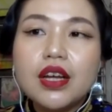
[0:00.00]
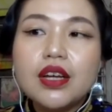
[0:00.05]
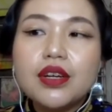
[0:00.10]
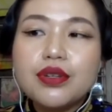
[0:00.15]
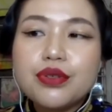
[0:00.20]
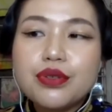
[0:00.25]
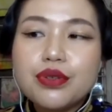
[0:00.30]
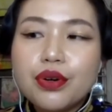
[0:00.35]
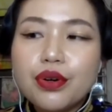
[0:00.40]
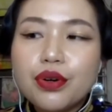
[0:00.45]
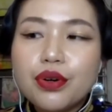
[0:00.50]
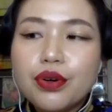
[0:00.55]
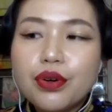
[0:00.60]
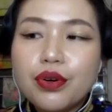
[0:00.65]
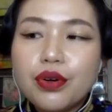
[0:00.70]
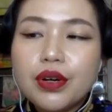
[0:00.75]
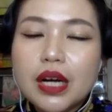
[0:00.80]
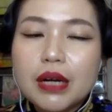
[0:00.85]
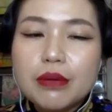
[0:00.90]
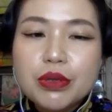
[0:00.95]

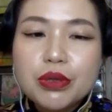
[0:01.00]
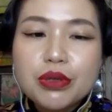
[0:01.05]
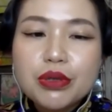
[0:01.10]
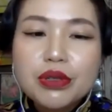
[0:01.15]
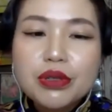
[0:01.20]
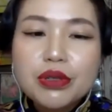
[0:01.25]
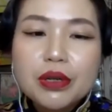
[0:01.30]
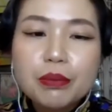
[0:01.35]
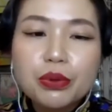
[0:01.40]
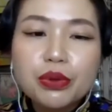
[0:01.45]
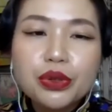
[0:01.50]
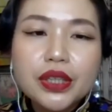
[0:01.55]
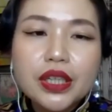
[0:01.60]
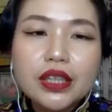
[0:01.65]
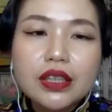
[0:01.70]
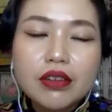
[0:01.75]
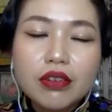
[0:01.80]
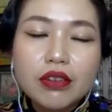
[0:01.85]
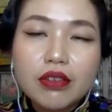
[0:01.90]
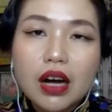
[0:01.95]
So I'm just going to put it
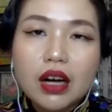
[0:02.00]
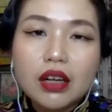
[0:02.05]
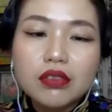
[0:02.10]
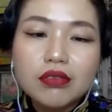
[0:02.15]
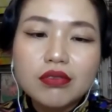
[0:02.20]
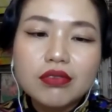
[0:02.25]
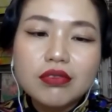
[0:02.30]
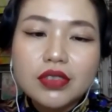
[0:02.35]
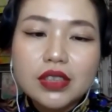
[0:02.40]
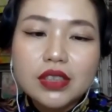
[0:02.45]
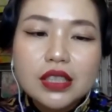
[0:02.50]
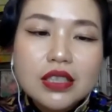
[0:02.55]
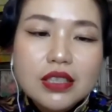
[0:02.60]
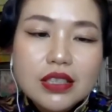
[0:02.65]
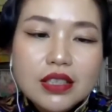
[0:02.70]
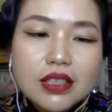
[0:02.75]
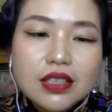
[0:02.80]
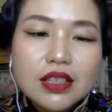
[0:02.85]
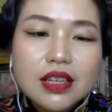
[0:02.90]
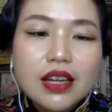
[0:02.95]
around
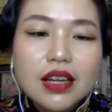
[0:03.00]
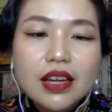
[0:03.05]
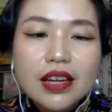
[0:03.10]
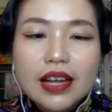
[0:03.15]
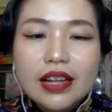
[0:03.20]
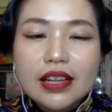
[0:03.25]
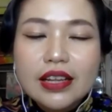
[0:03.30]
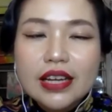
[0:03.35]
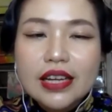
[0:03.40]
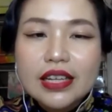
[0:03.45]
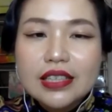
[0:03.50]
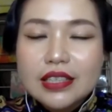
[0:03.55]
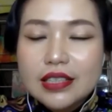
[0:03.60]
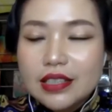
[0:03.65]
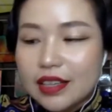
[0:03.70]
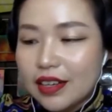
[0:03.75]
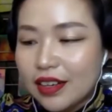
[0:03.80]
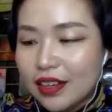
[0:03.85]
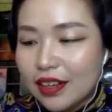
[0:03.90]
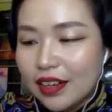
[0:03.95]
this, and then
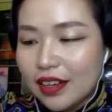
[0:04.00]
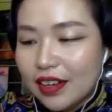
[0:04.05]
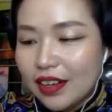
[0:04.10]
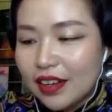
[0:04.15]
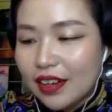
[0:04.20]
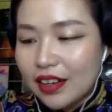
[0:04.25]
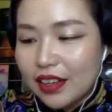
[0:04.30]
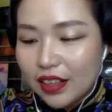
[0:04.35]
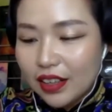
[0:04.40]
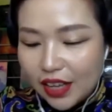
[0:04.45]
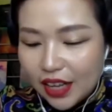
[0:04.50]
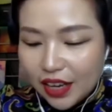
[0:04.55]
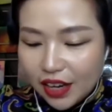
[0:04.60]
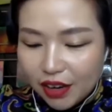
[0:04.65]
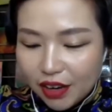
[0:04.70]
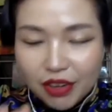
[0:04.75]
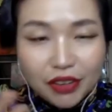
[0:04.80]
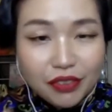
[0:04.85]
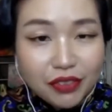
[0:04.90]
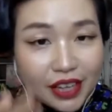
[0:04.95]

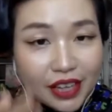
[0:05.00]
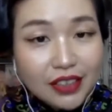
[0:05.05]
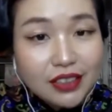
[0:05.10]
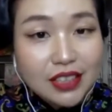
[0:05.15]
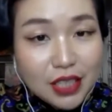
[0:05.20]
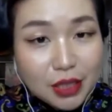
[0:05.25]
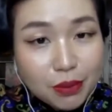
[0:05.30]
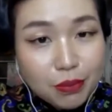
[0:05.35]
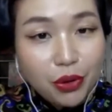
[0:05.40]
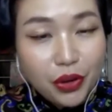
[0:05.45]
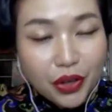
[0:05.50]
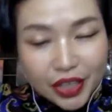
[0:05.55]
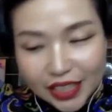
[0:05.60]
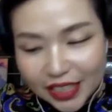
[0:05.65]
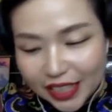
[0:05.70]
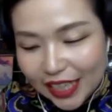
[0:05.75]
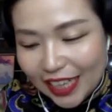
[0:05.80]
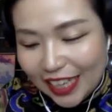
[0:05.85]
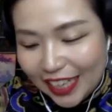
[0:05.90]
around at this point,